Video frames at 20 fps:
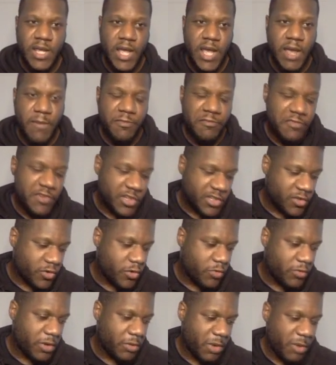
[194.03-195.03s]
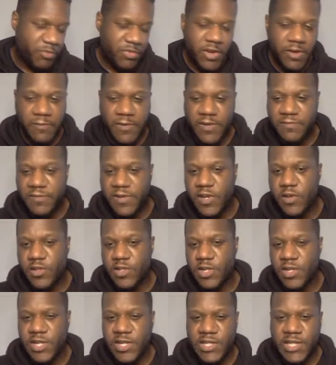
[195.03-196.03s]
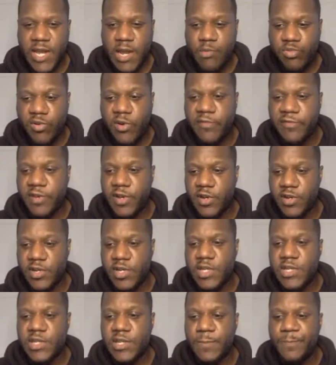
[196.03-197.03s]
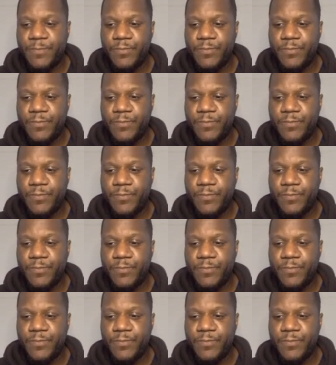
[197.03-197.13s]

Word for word: Um, if you saw one of my previous videos, I did take profit on this.